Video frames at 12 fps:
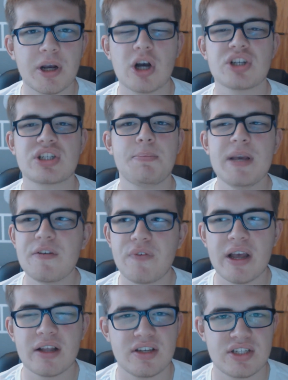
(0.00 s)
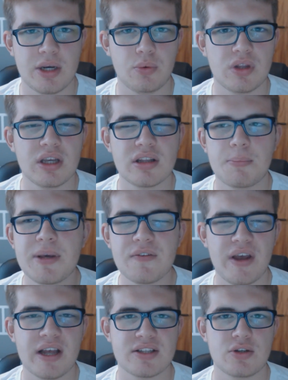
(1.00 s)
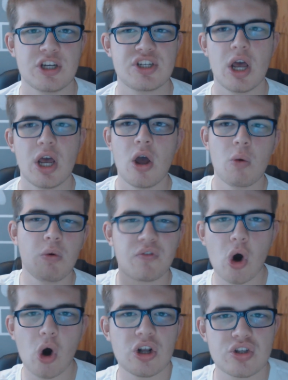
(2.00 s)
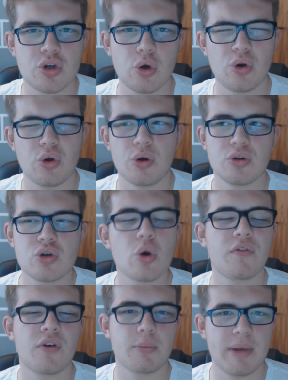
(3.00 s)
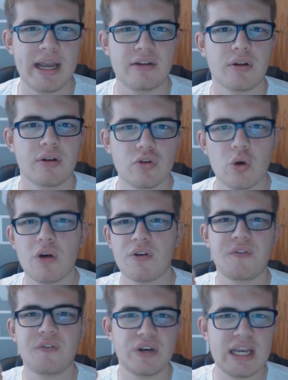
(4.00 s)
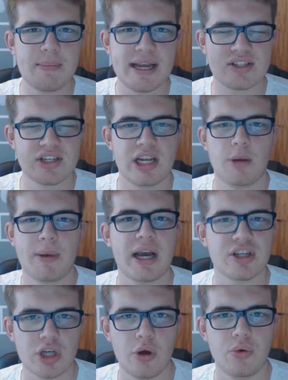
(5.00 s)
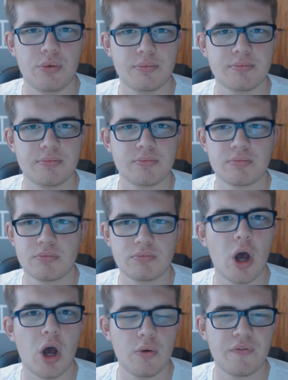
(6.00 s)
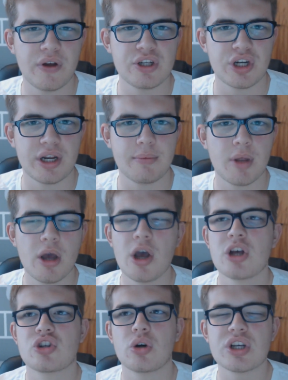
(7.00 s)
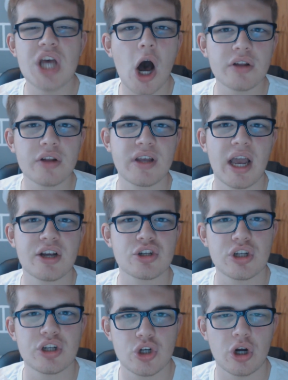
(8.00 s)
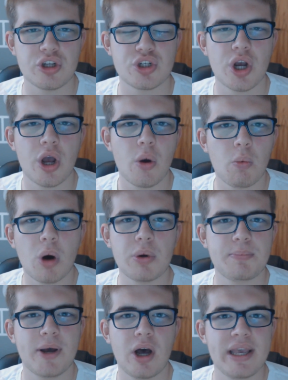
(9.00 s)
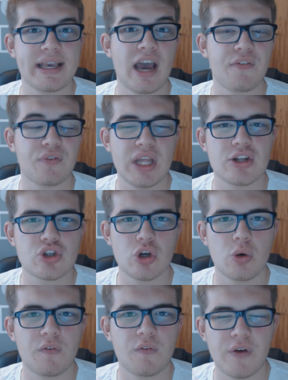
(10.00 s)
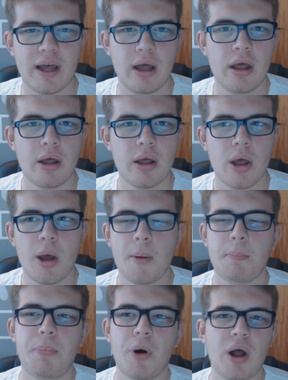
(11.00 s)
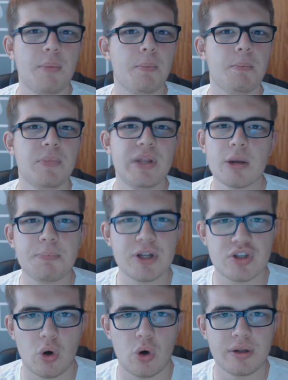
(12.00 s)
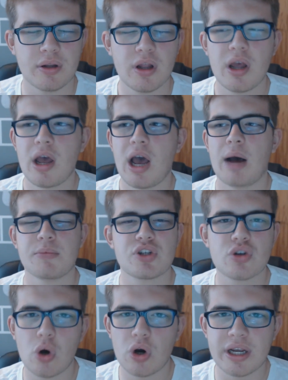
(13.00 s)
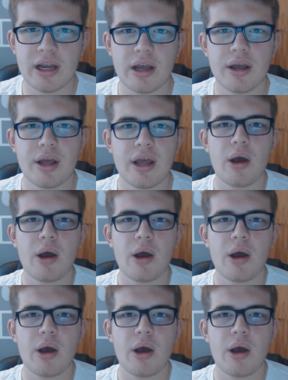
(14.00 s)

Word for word: Because to be fair to Celtic, to be fair to us, we've got our two, two of our main, two of our three main centre backs out, out of injury. So it's hard to actually judge what would be like if they two were fit. But Nir Bitton, I'm sorry,